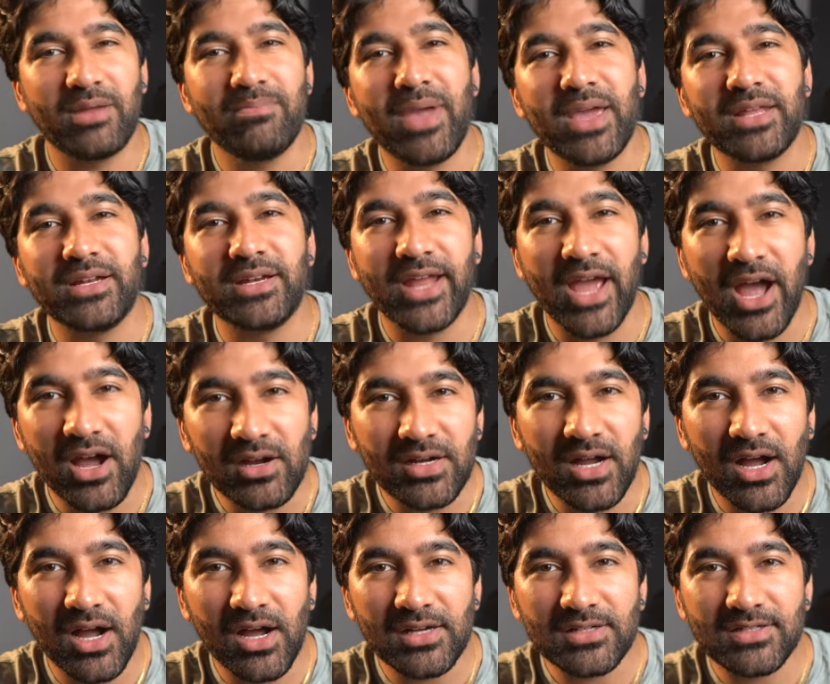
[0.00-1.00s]
made an
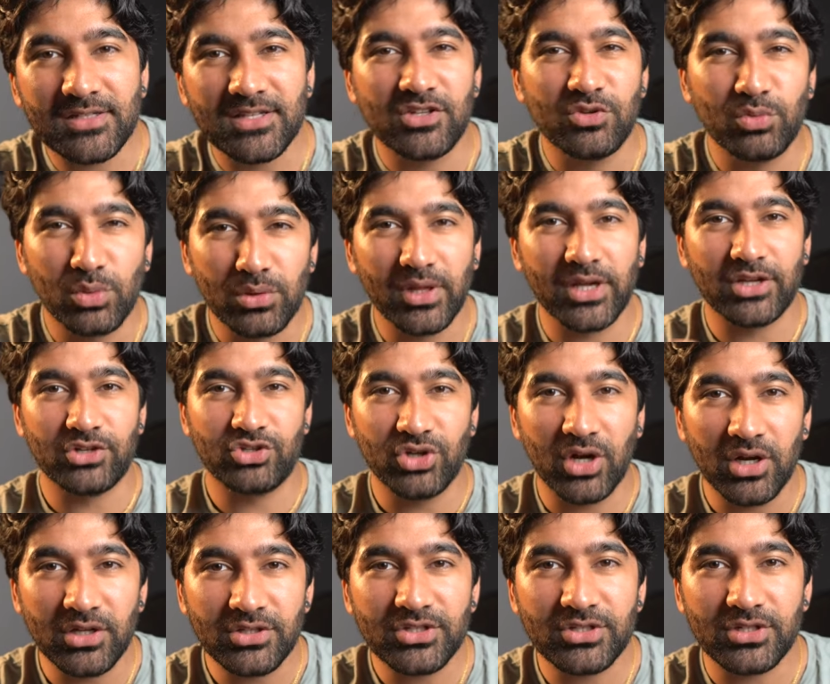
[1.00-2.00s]
outcast, and you were like
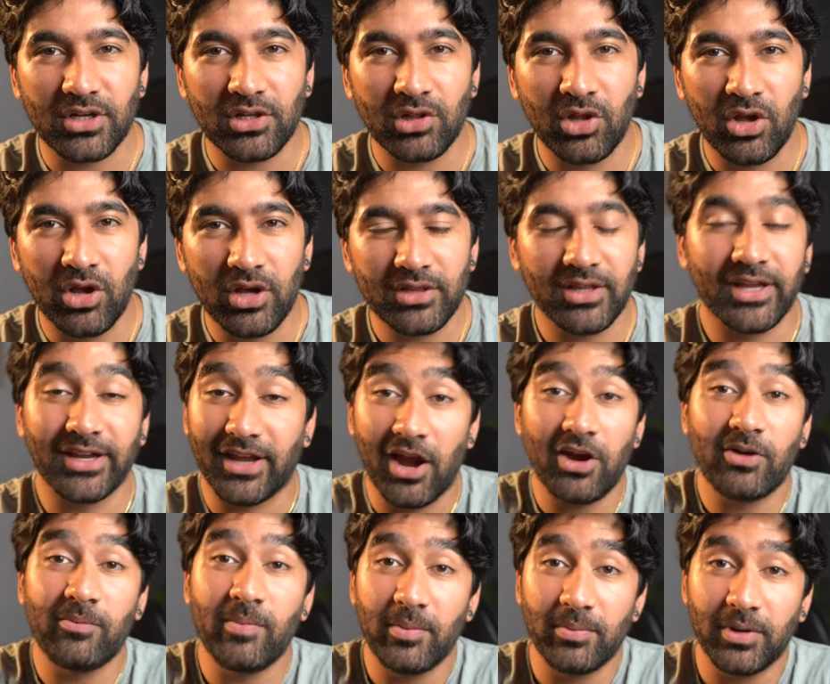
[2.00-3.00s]
judged a lot. Like
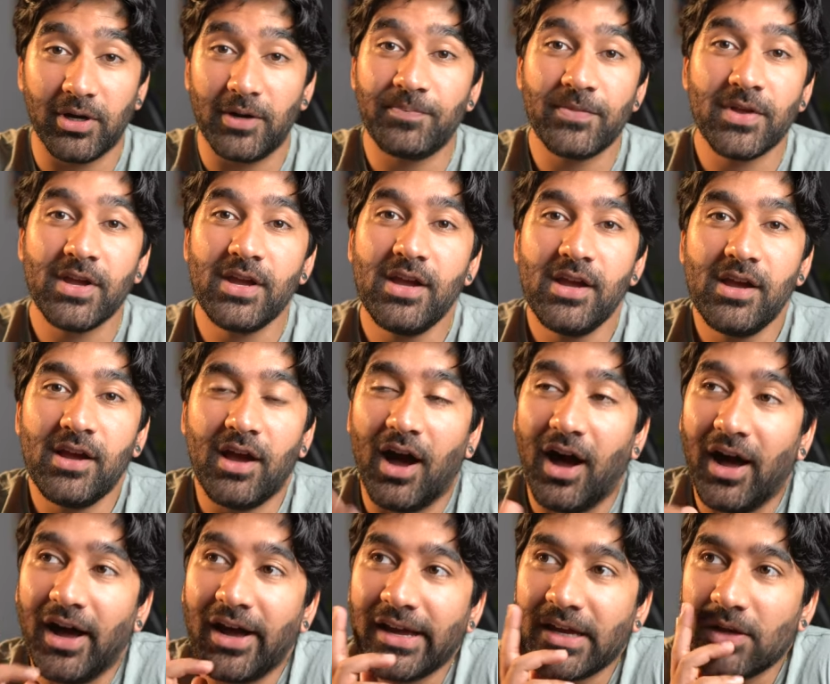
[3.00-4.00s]
I remember
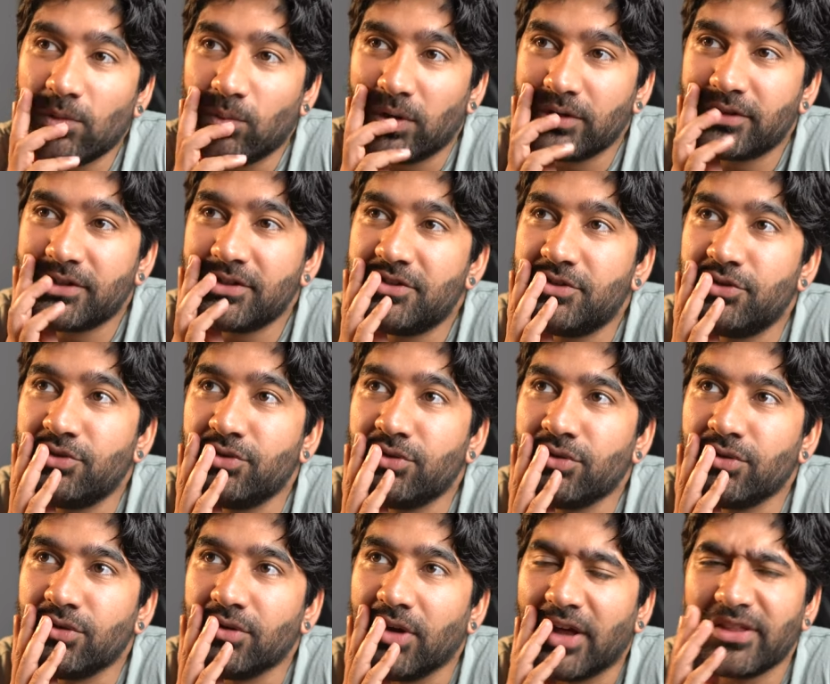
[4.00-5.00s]
I
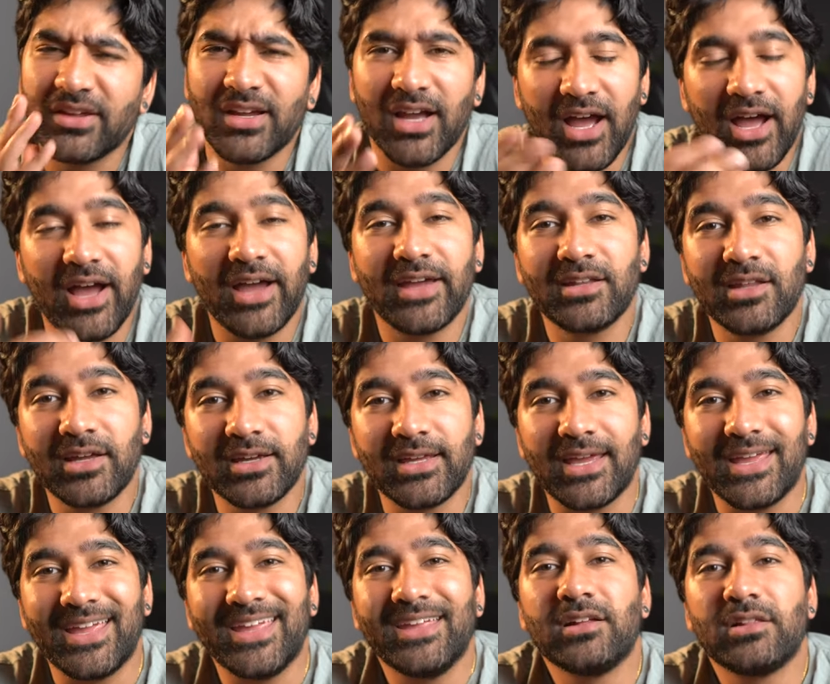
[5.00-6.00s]
had
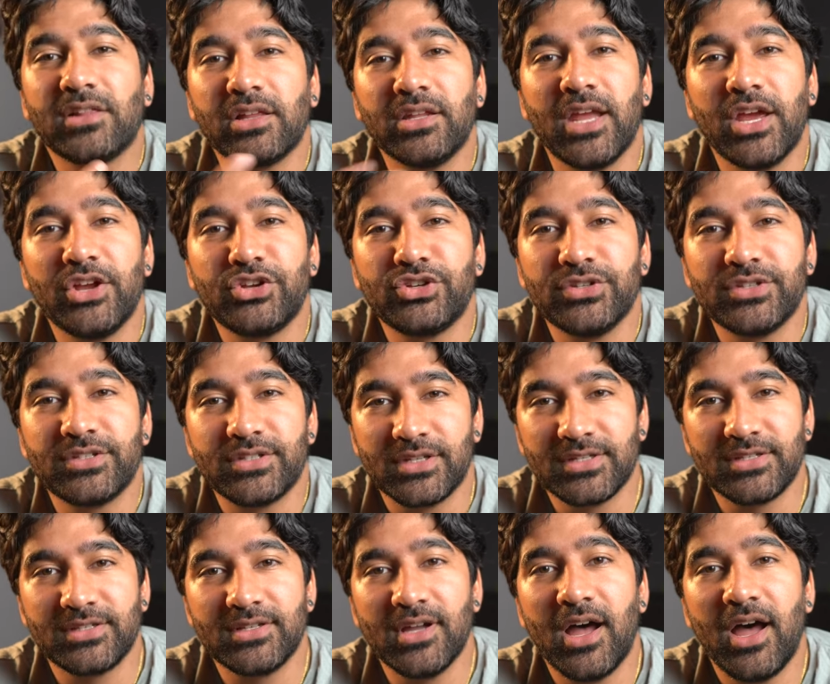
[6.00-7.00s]
like inclinations
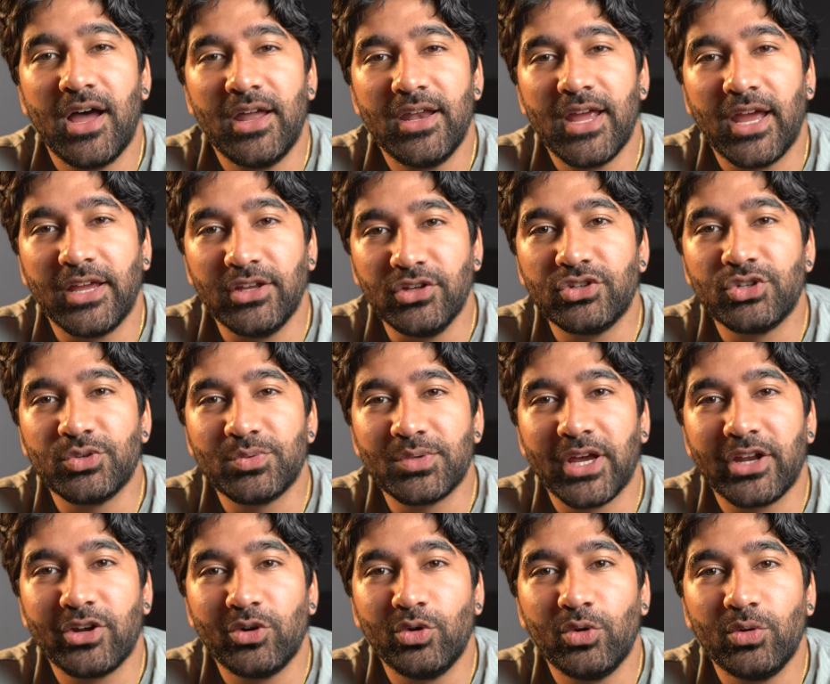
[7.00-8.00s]
to start a YouTube
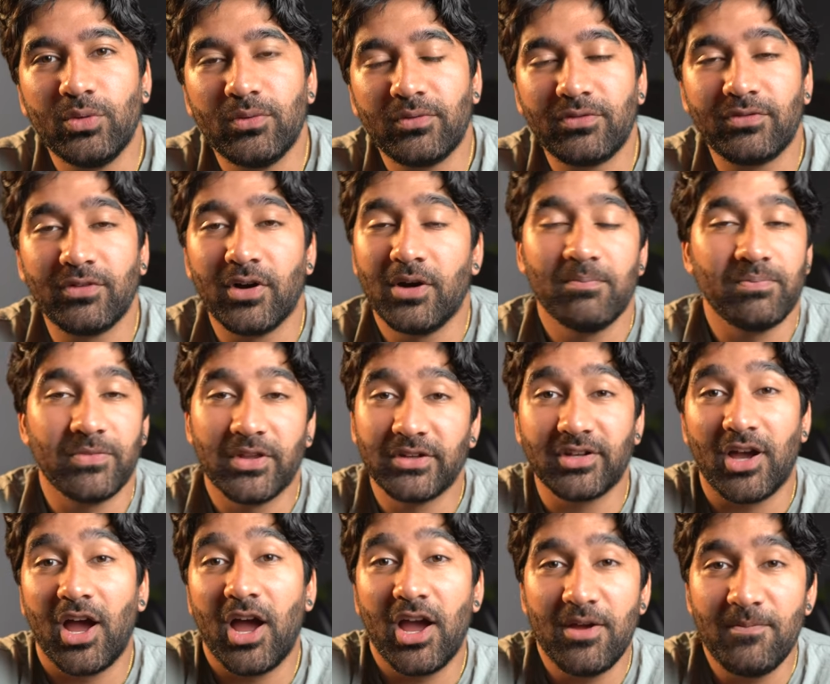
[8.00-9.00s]
channel from the
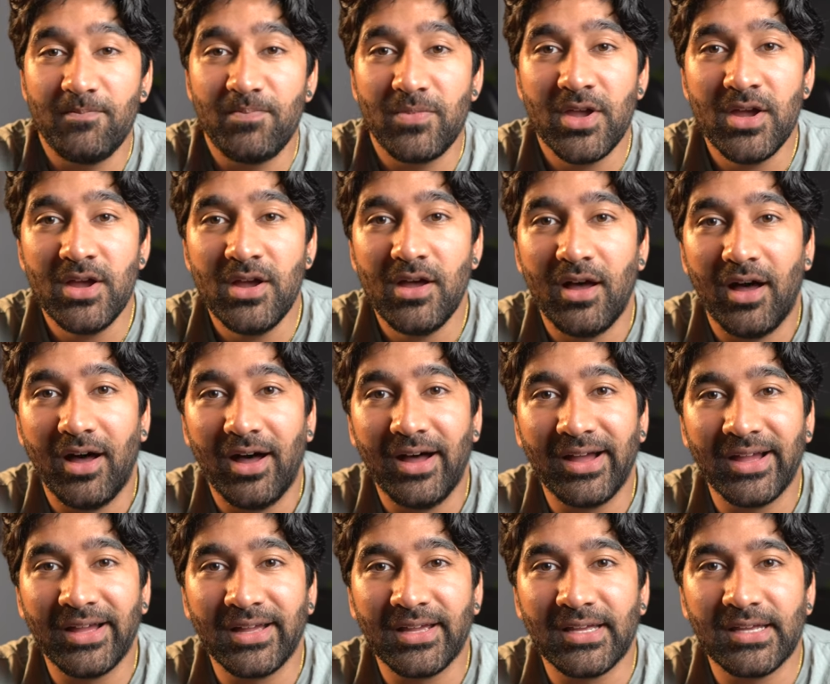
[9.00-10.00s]
time
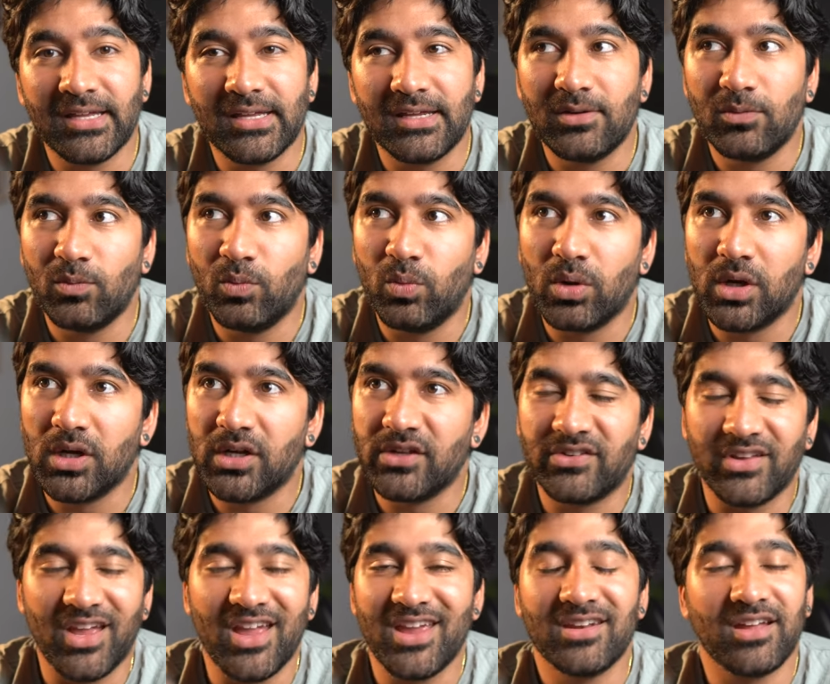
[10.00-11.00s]
I
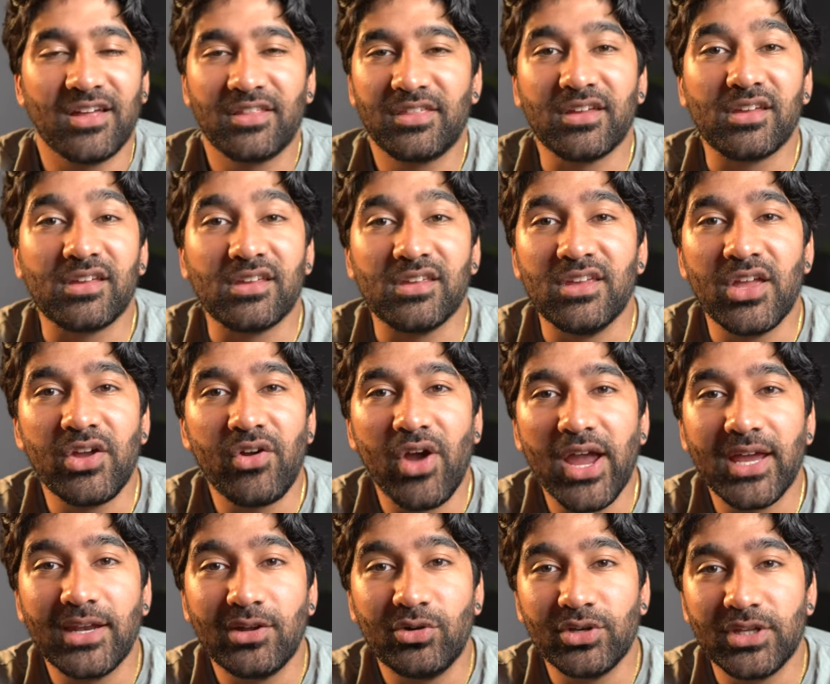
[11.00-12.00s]
was in, I think, year
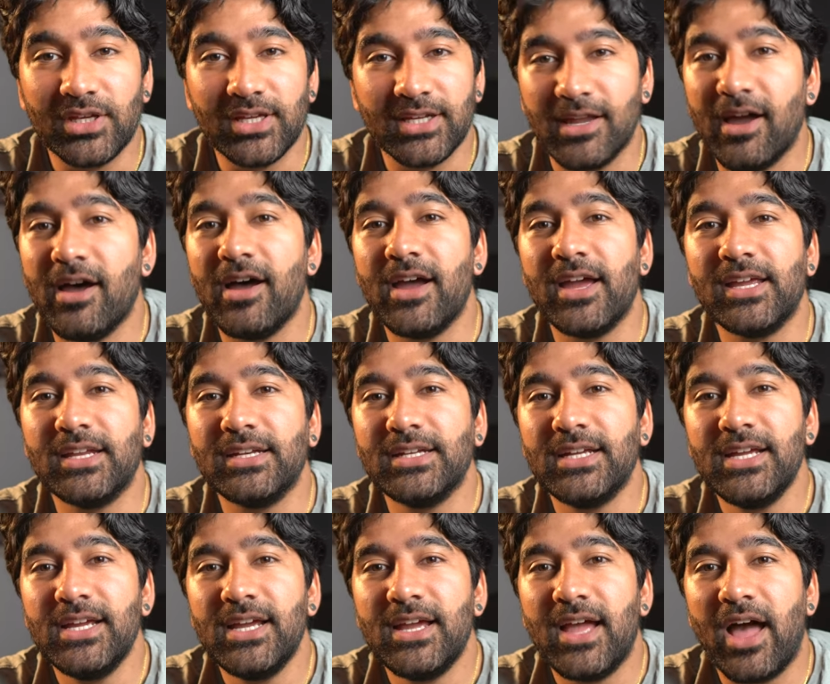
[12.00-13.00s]
8 or year 9.